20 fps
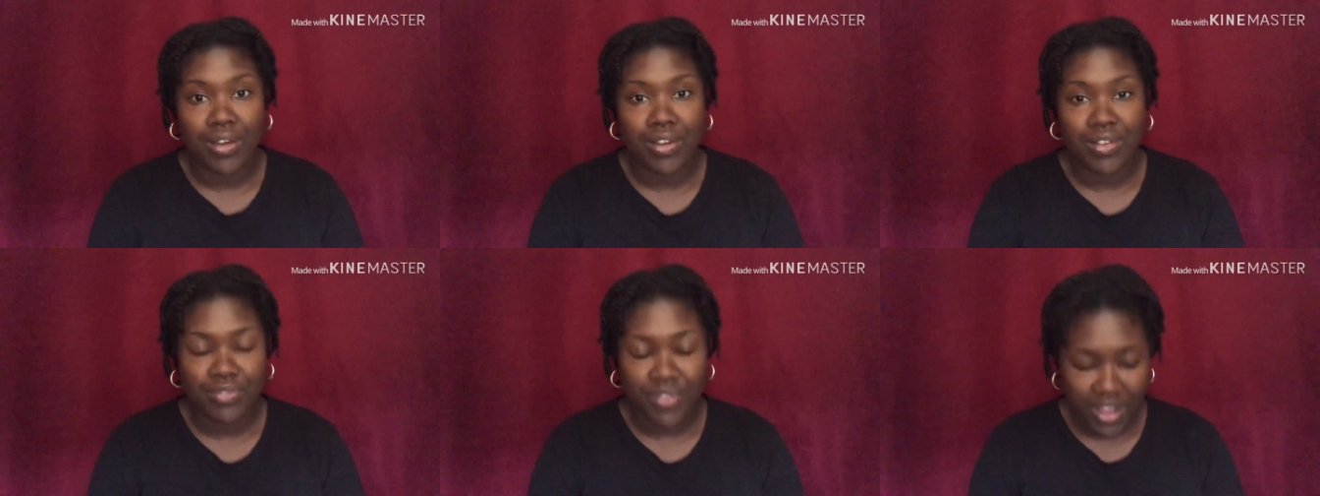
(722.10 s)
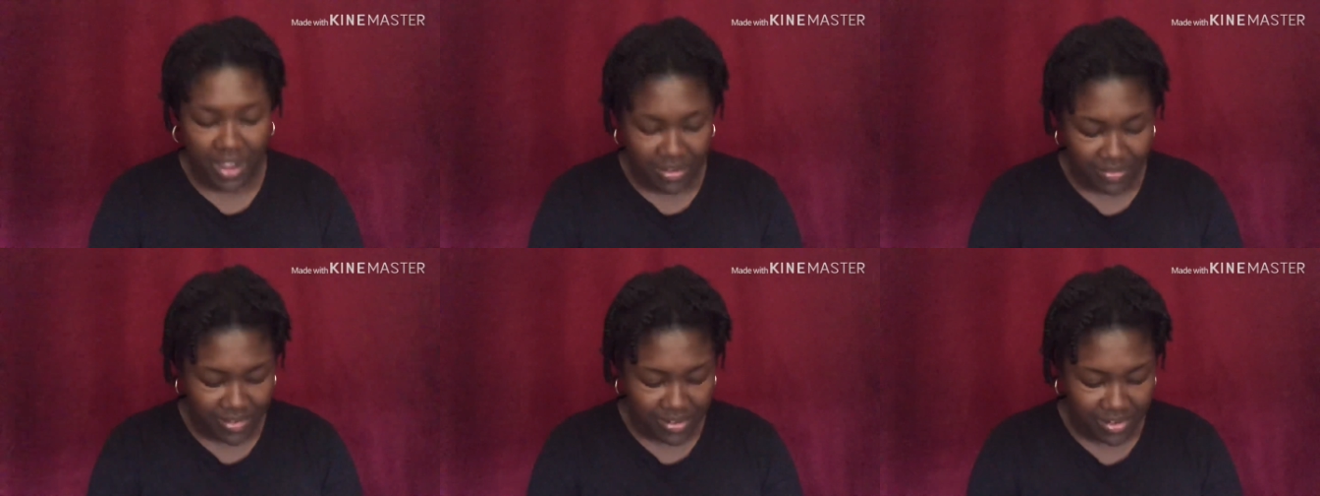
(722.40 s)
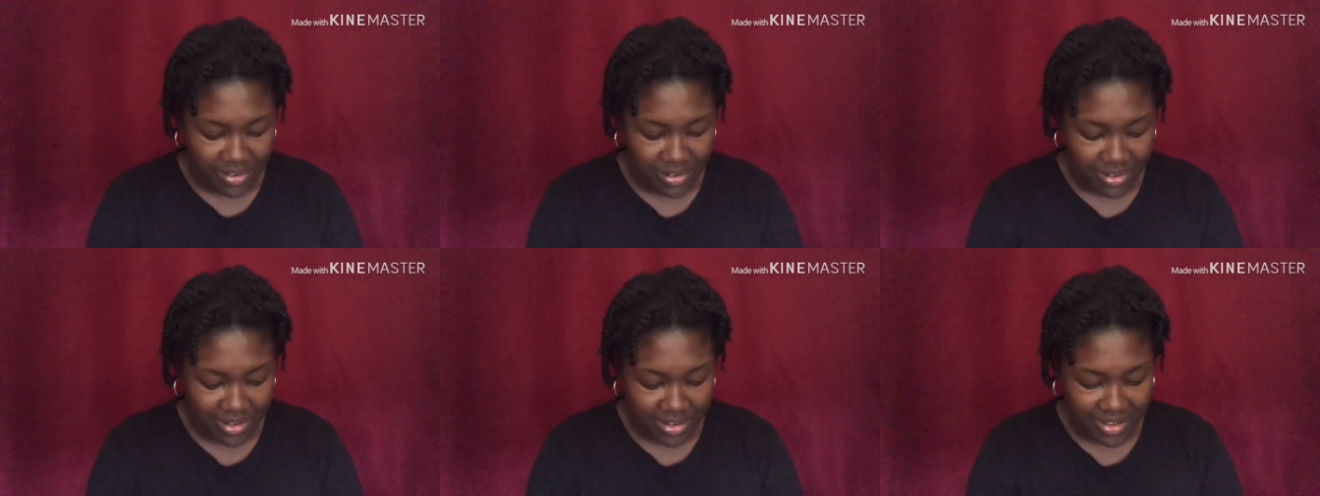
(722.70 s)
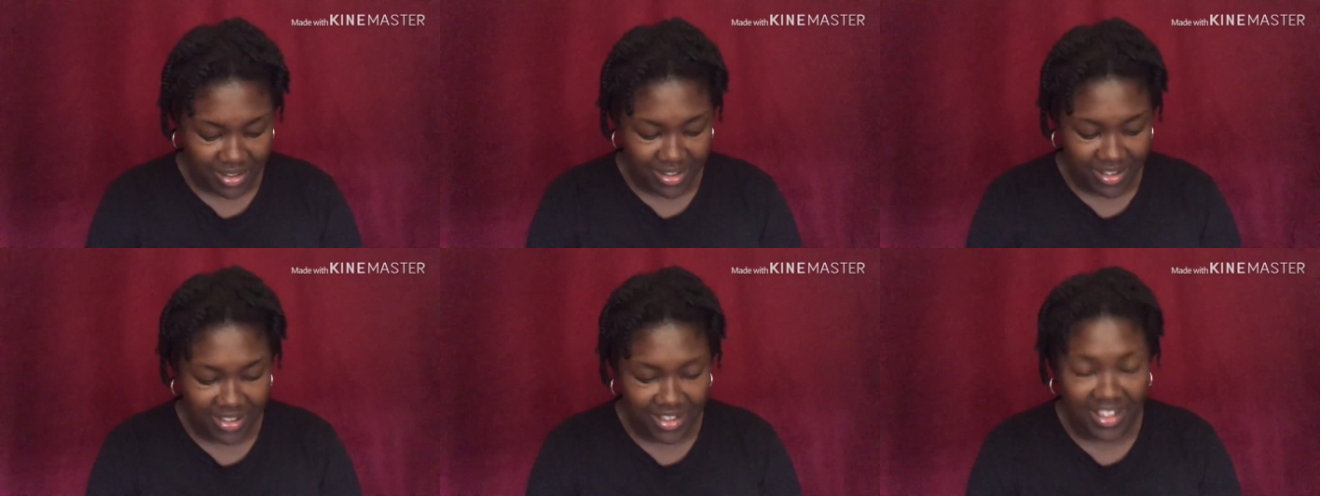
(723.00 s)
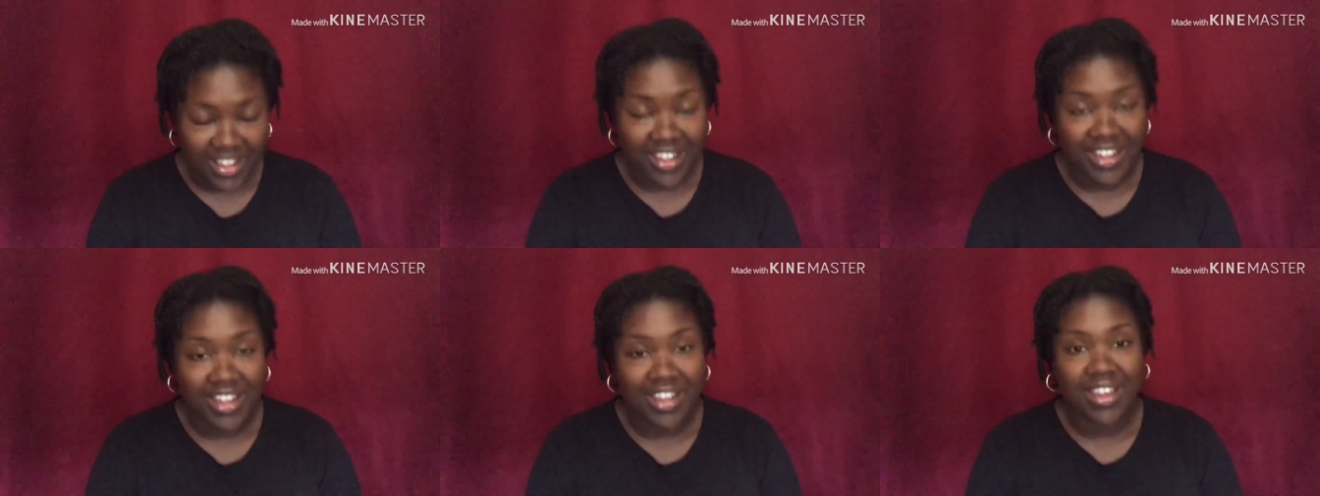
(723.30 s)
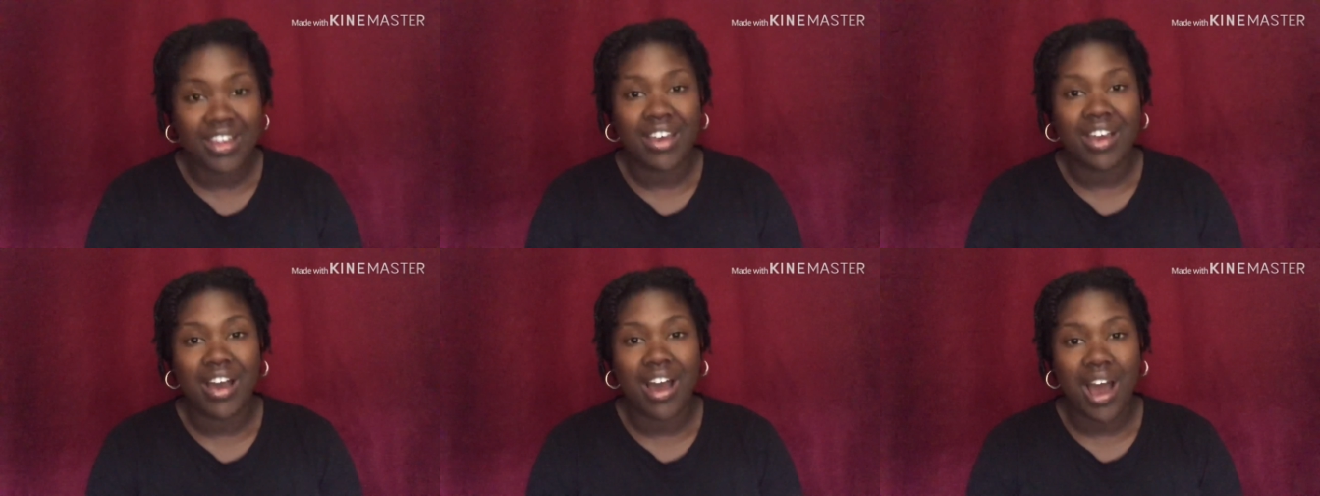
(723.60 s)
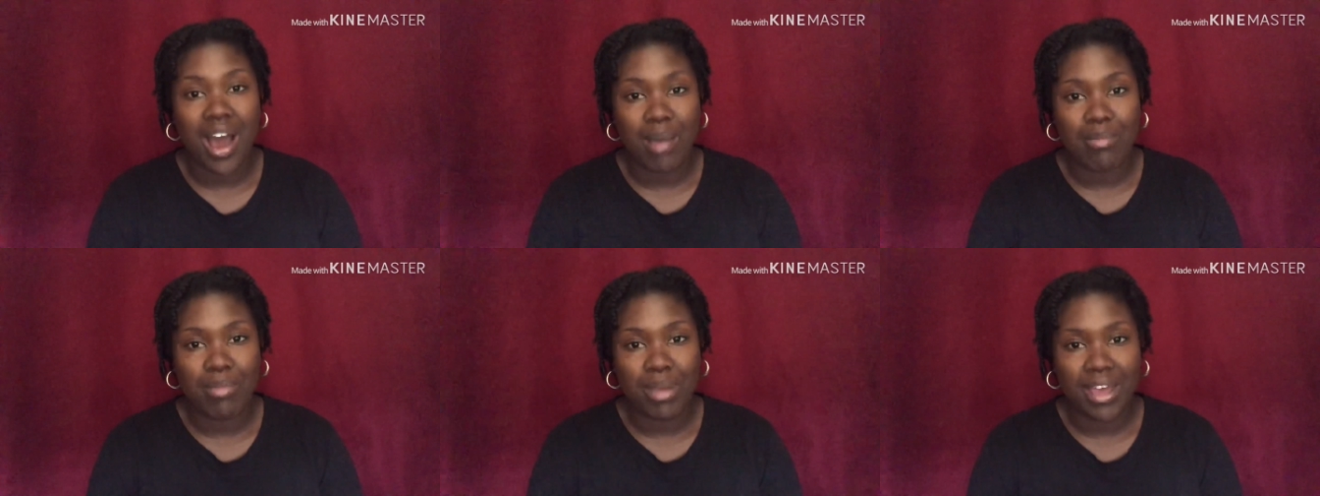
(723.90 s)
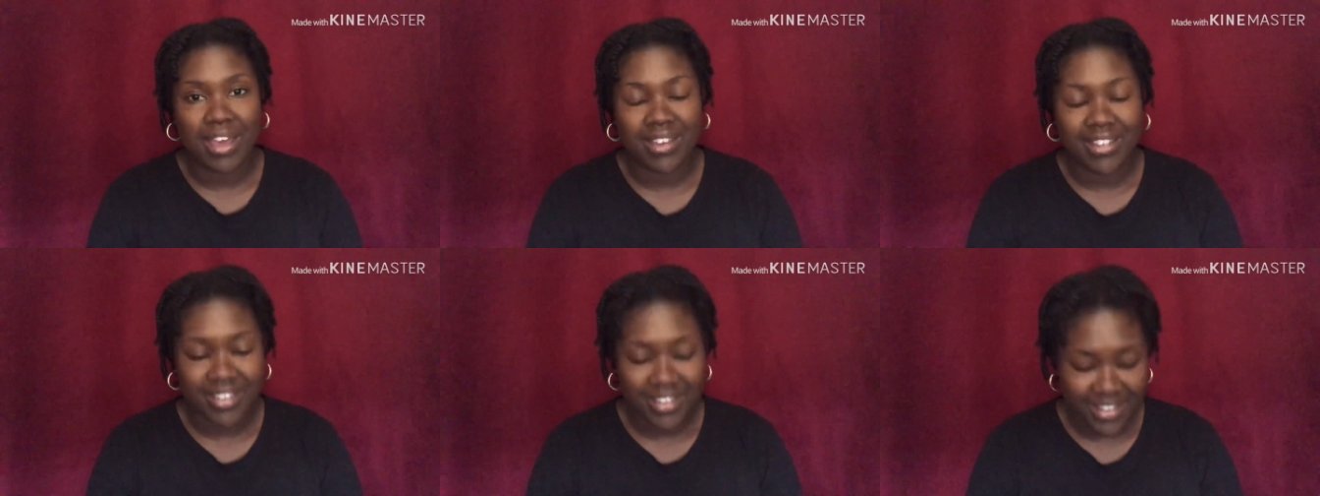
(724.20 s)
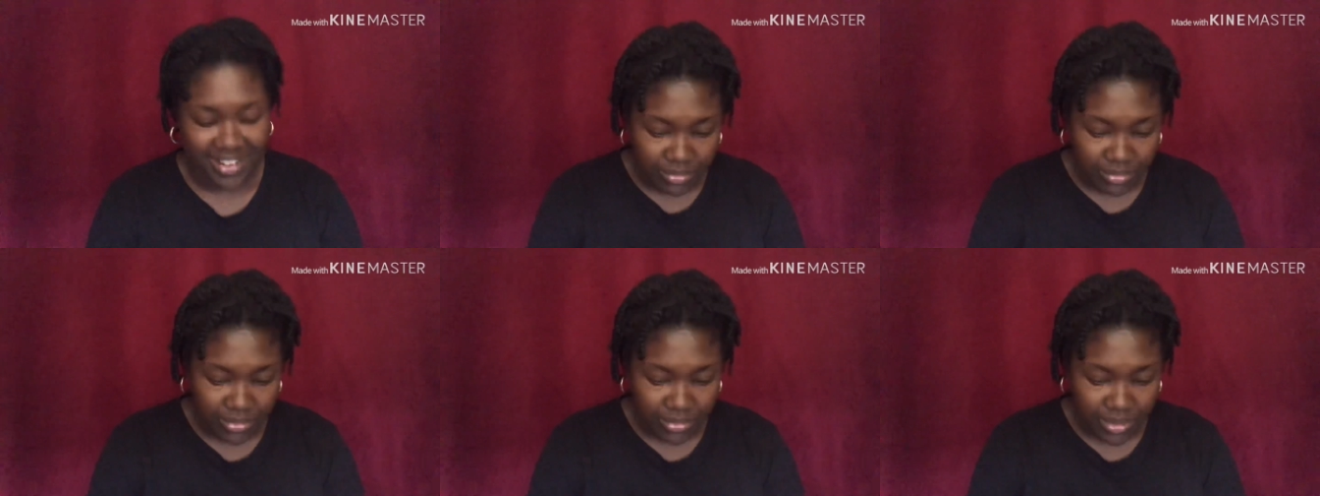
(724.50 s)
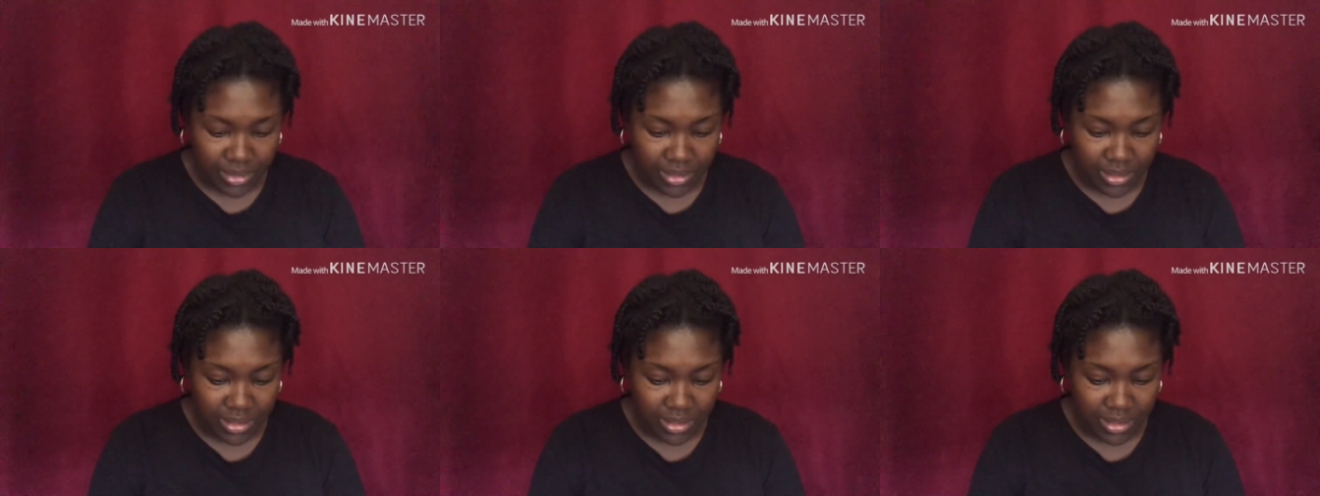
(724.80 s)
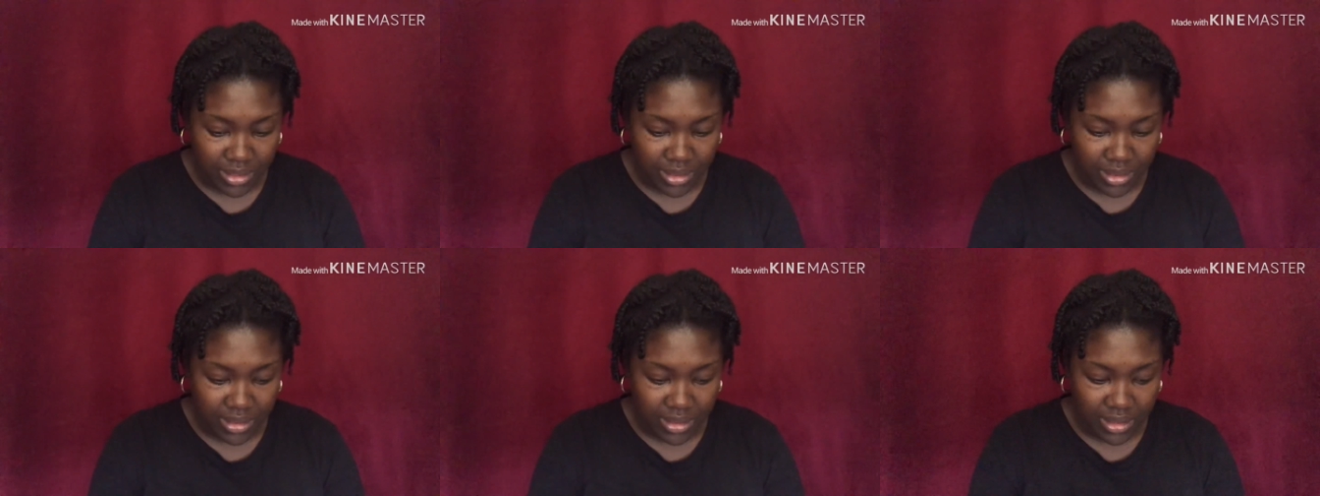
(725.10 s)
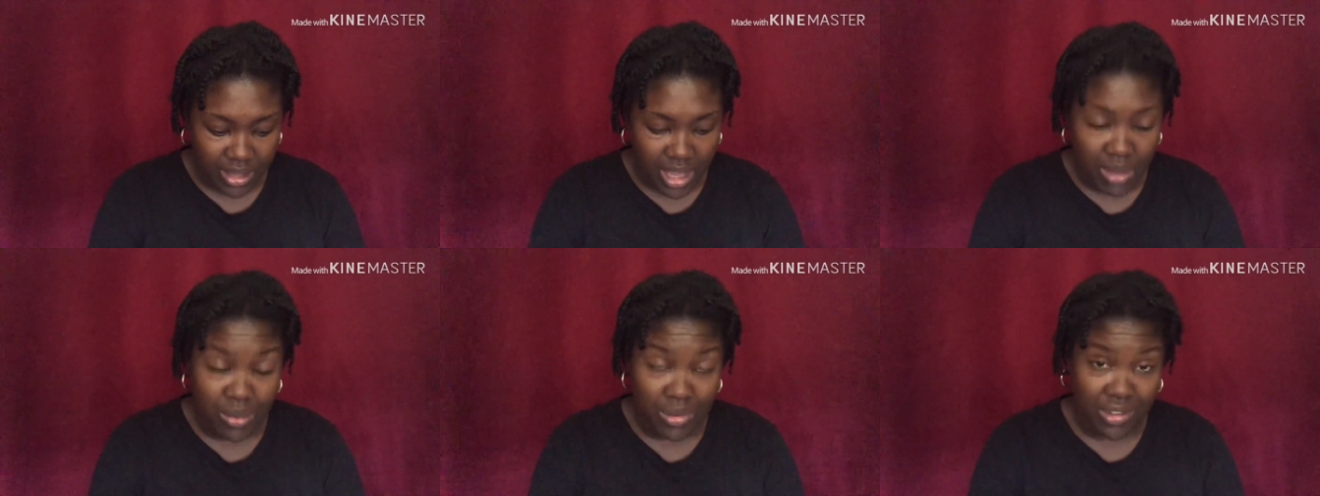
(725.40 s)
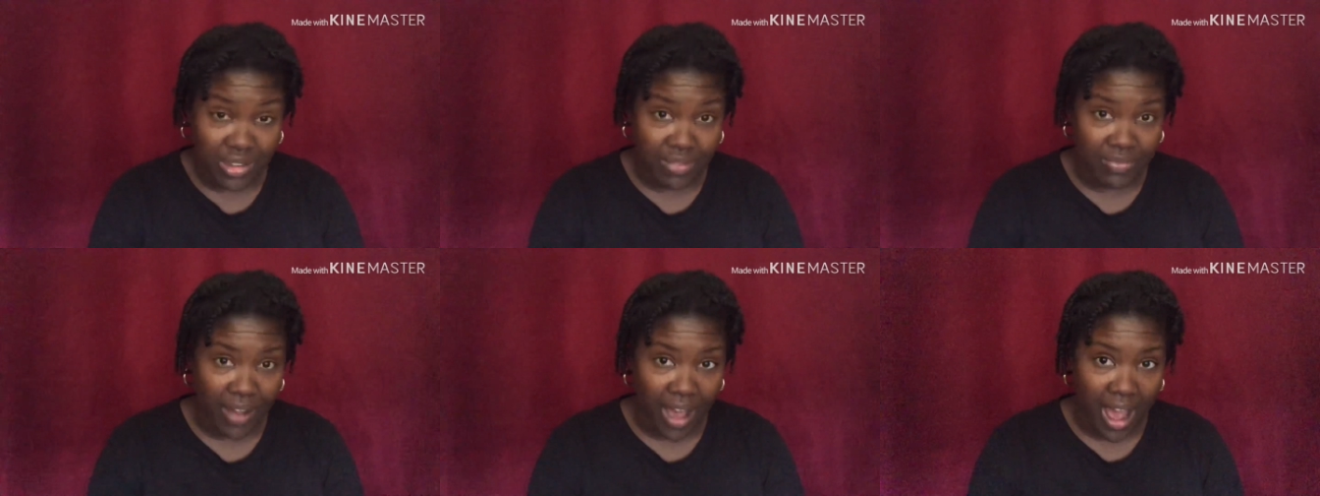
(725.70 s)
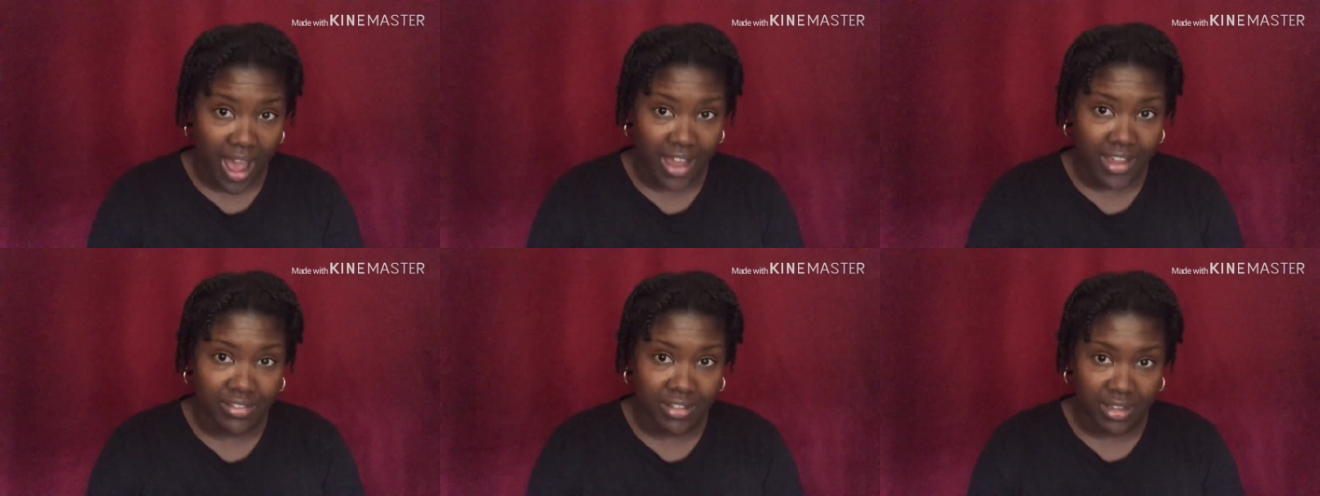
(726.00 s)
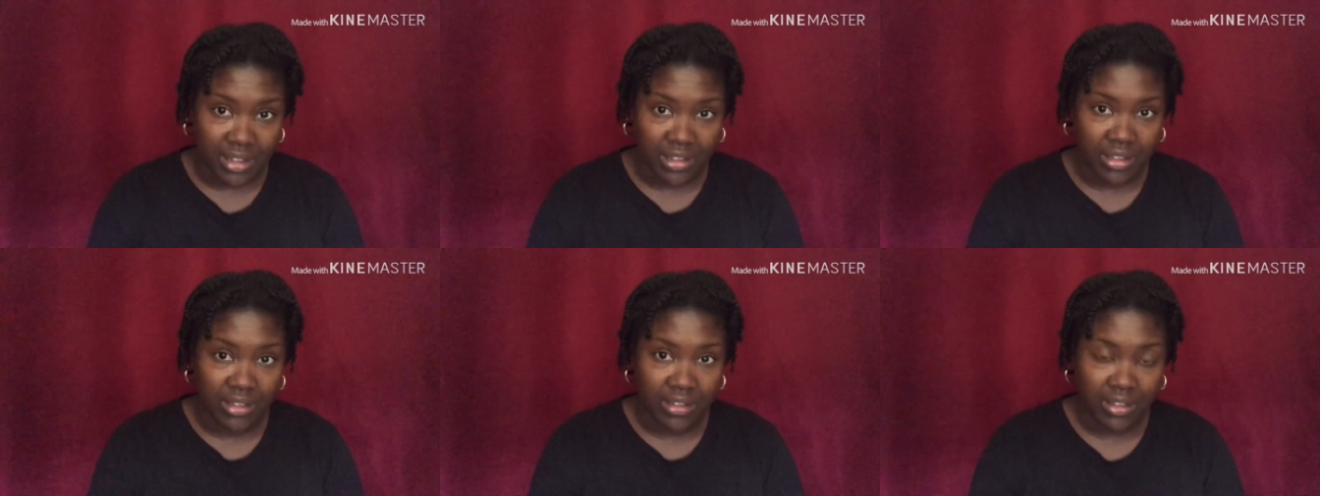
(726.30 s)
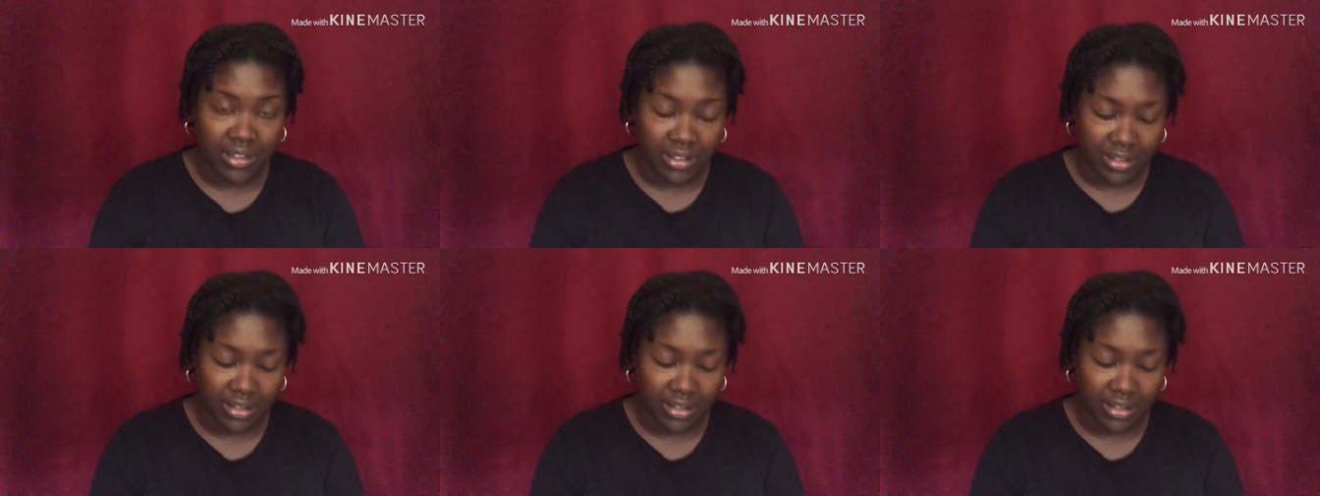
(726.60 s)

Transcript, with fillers: and forever. Amen. He was advising